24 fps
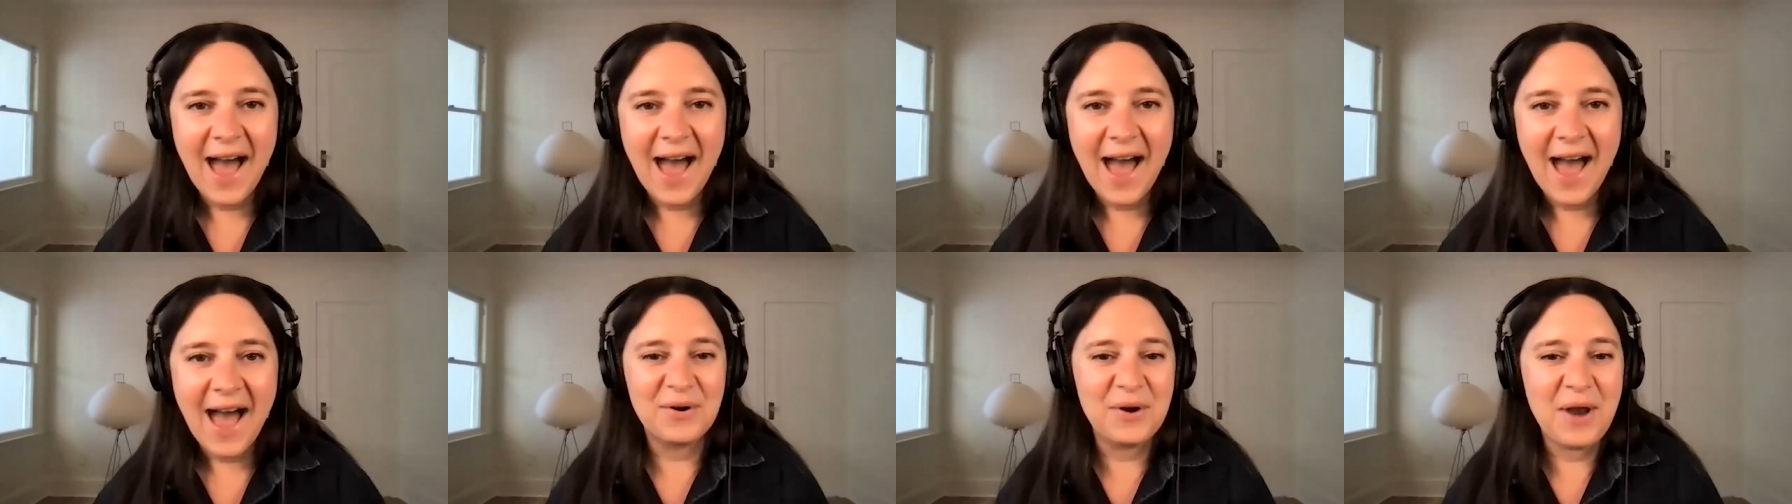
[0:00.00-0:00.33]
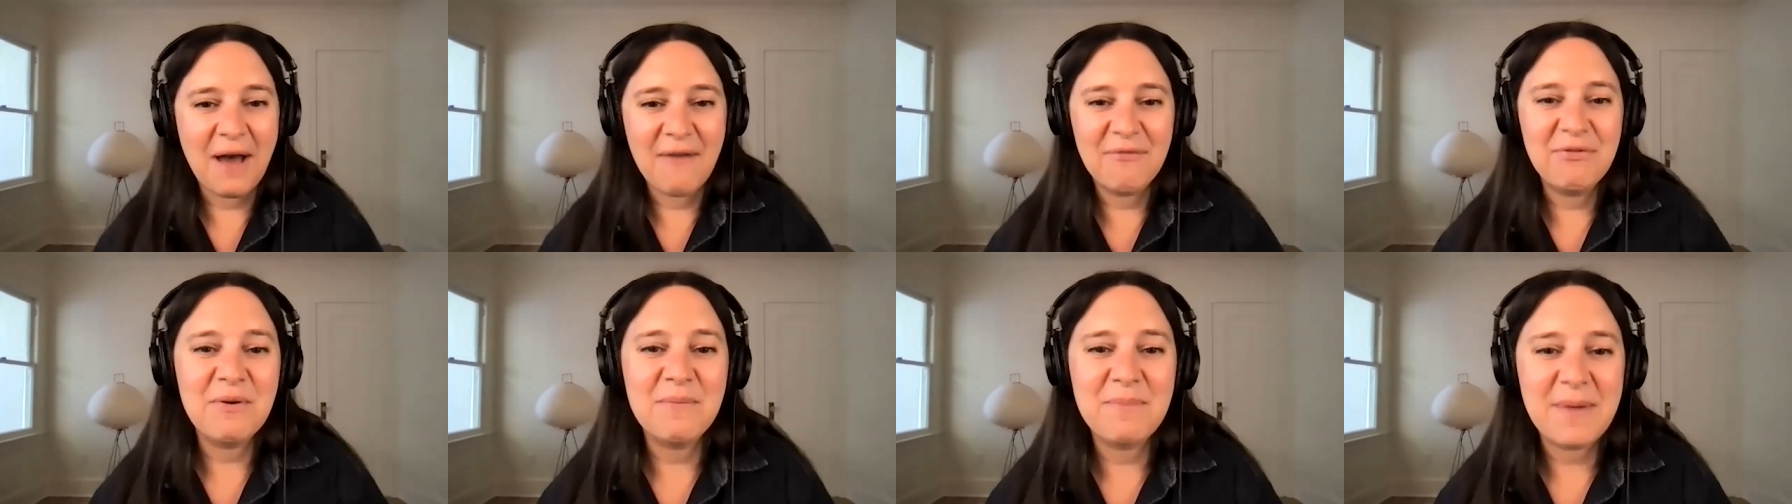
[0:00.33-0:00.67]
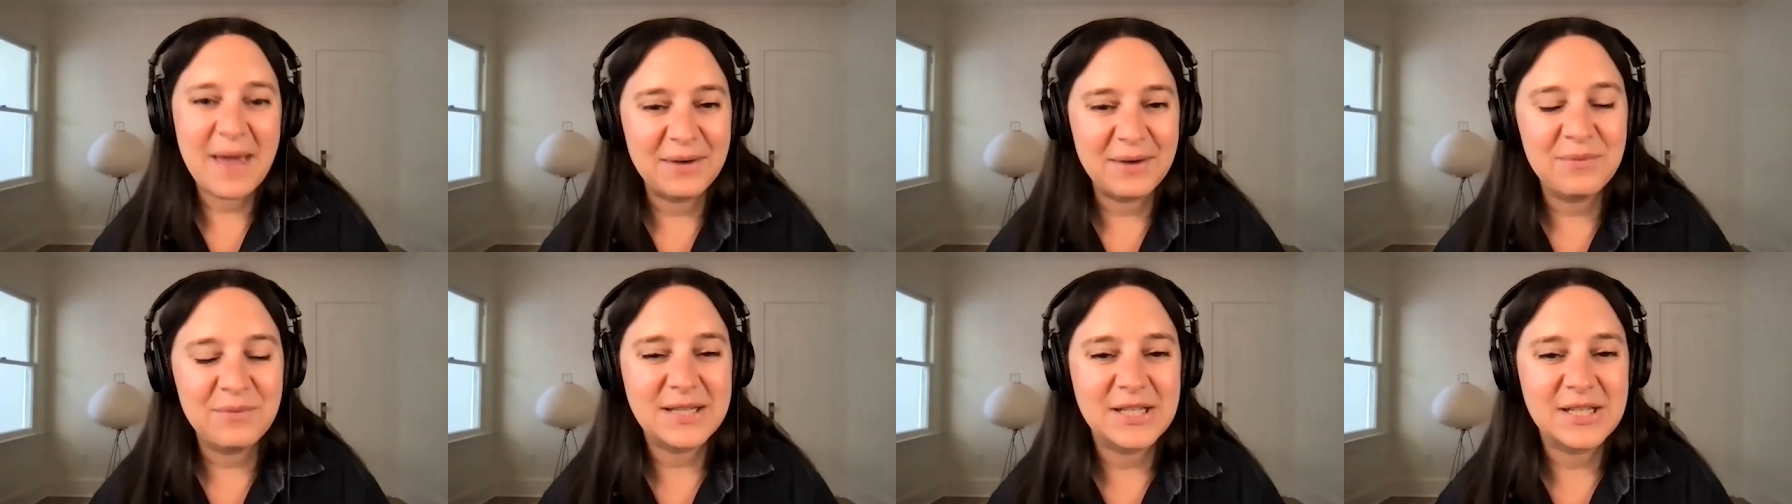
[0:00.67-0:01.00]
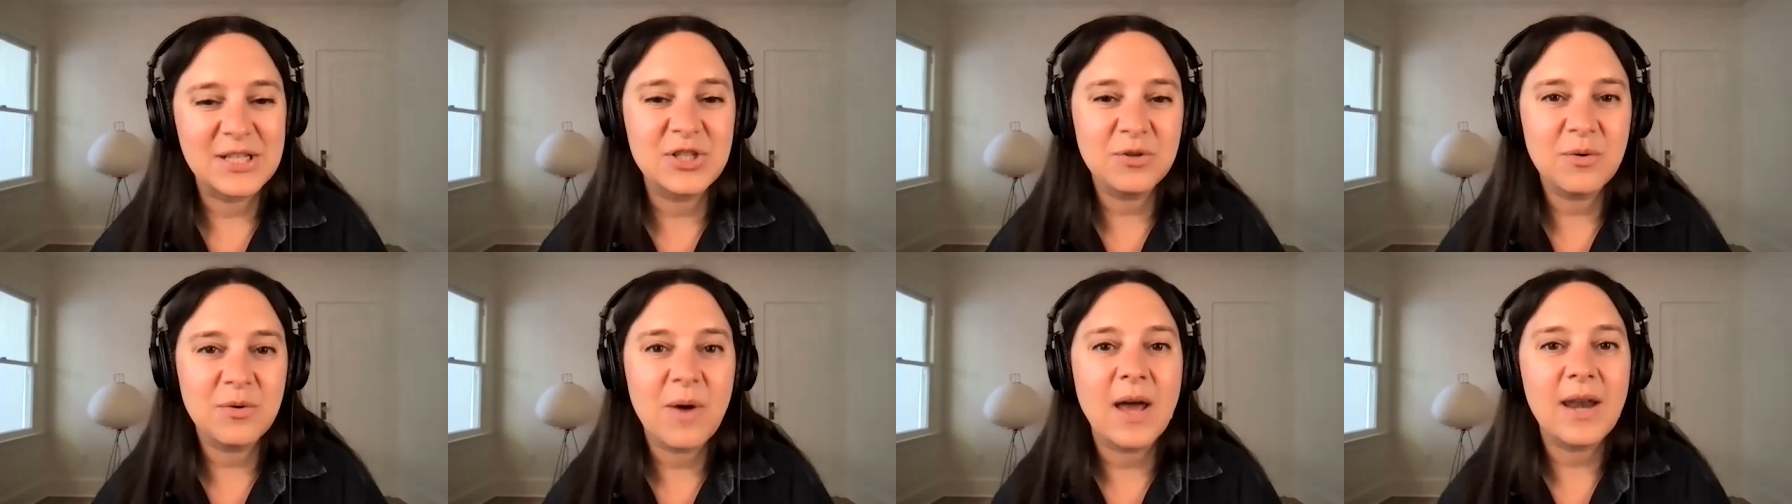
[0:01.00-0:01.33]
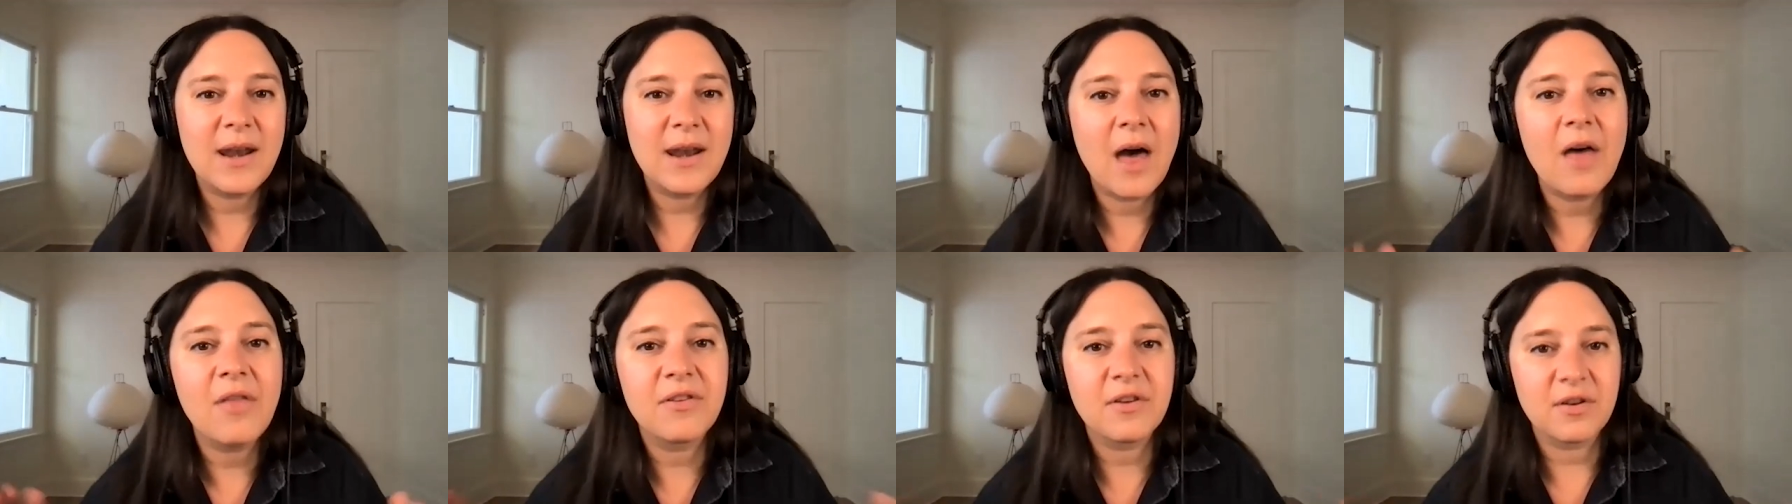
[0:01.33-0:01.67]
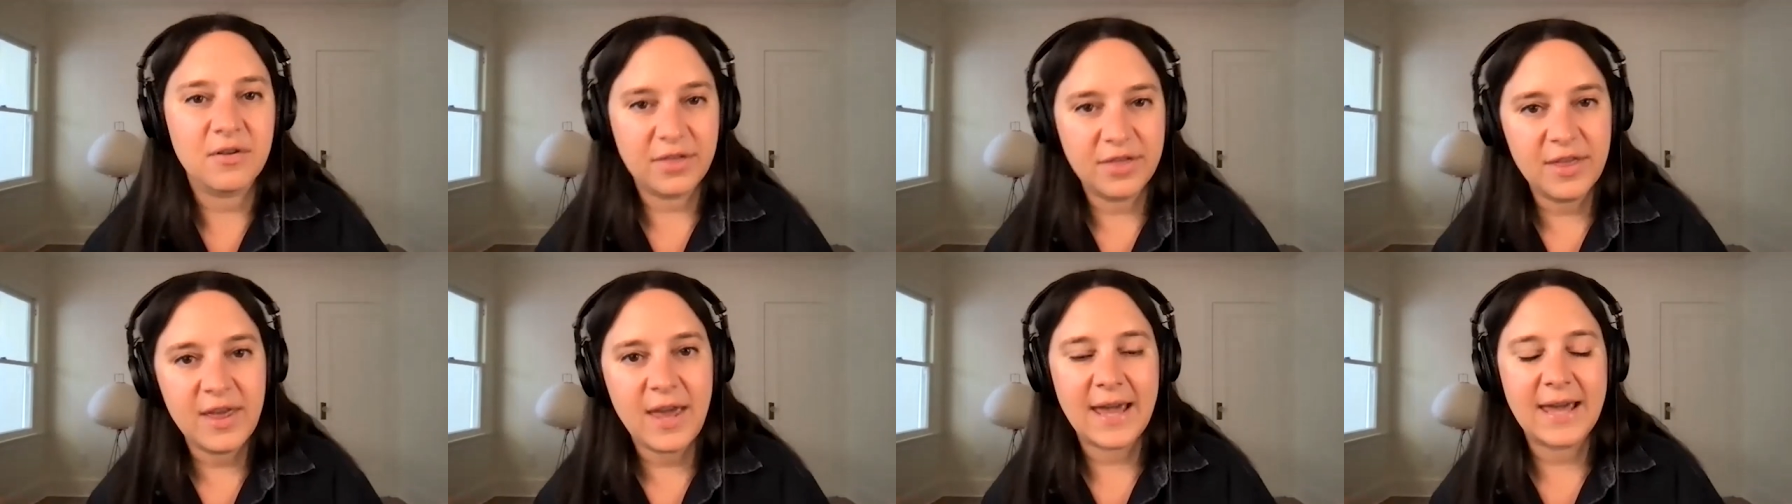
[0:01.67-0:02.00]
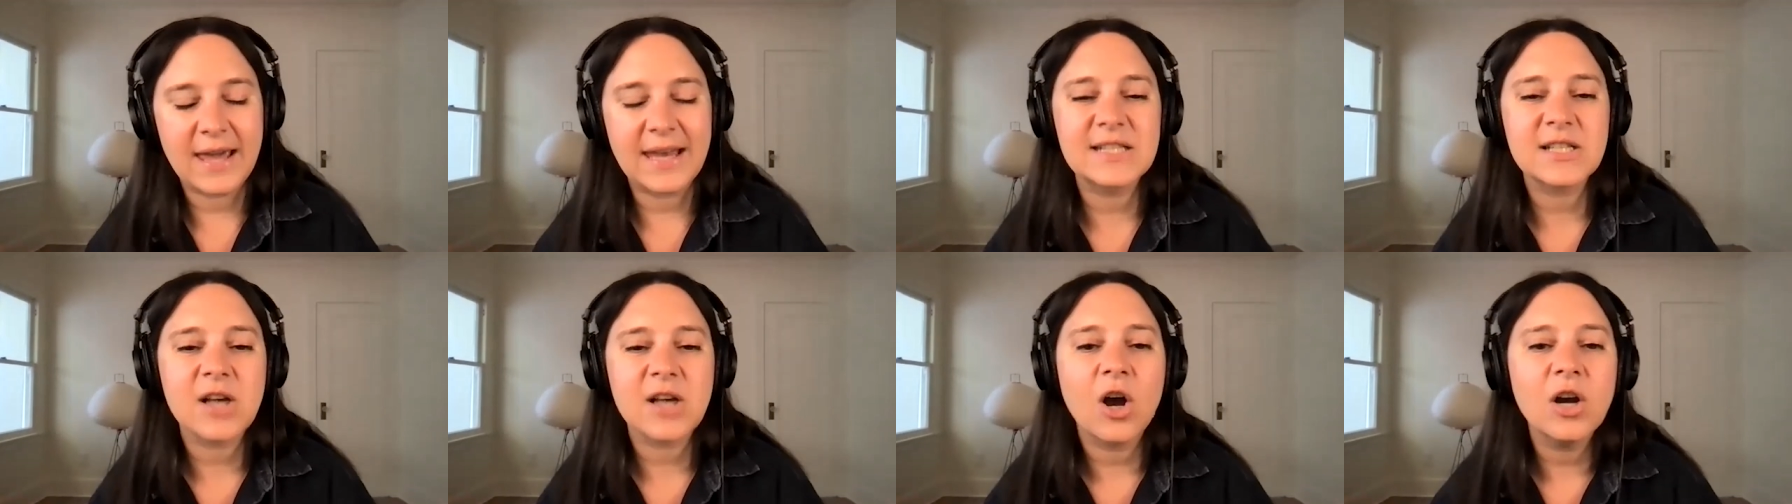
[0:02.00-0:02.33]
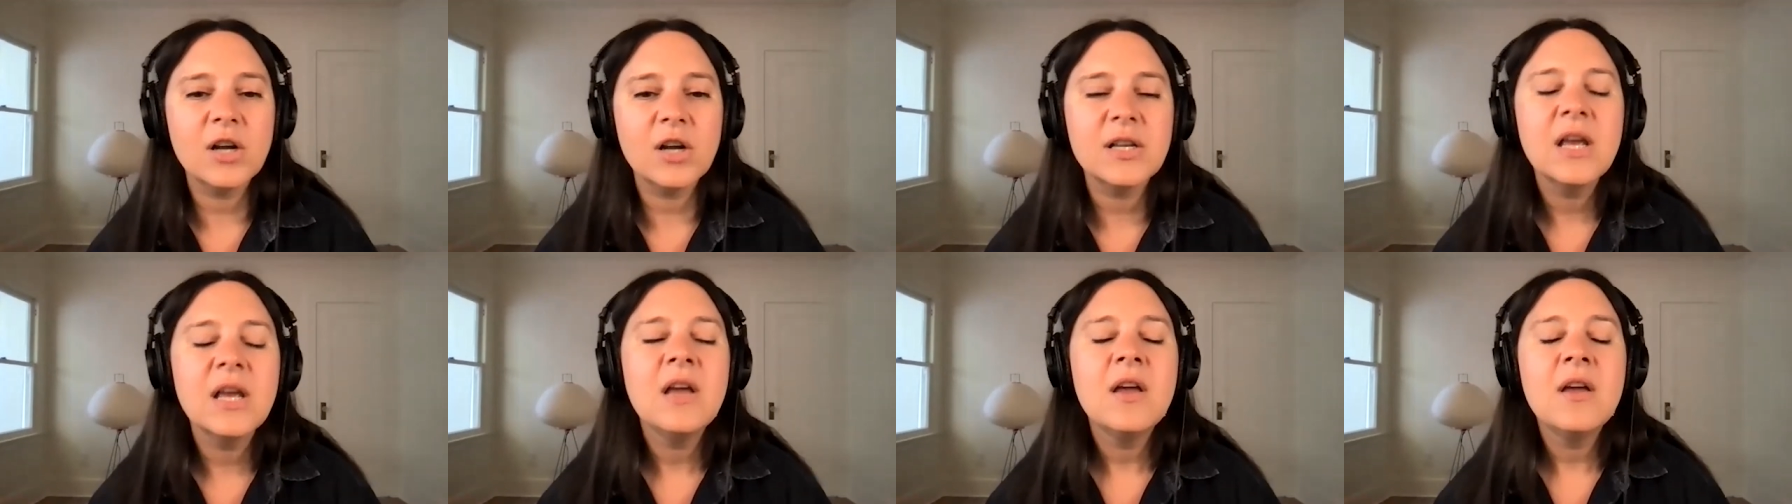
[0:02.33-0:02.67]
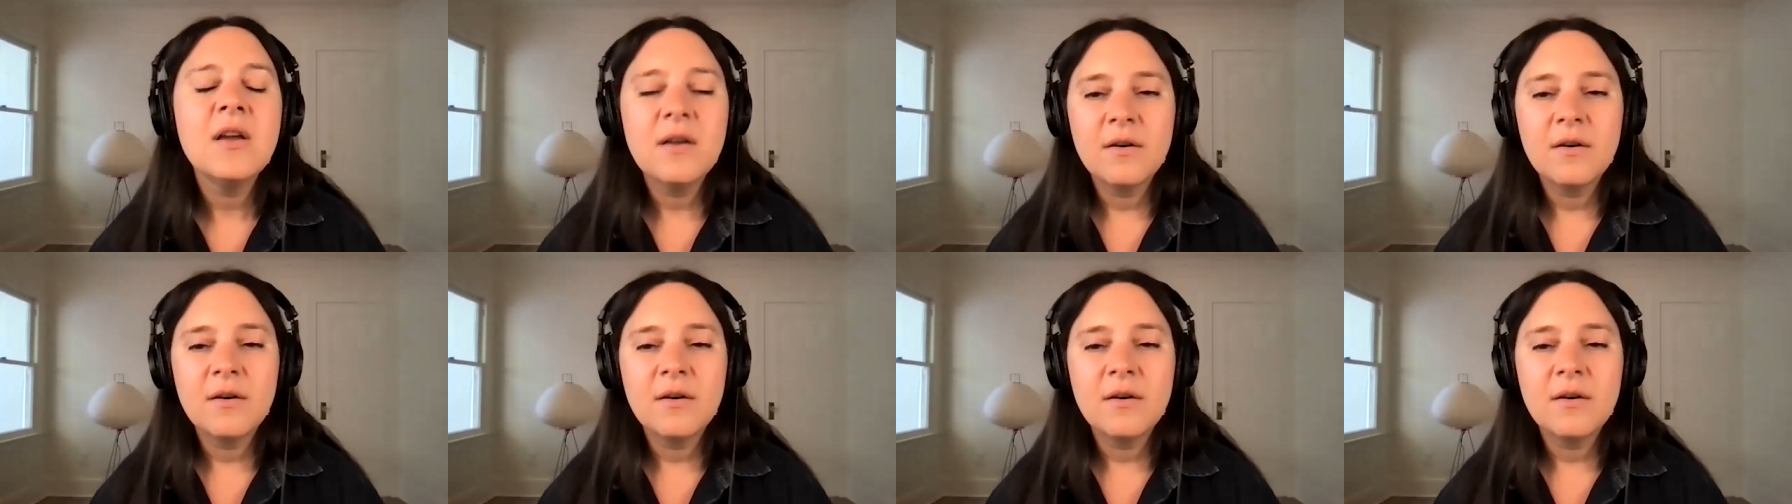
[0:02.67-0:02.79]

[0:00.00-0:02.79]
i don't have the bandwidth to do another thing and it's hard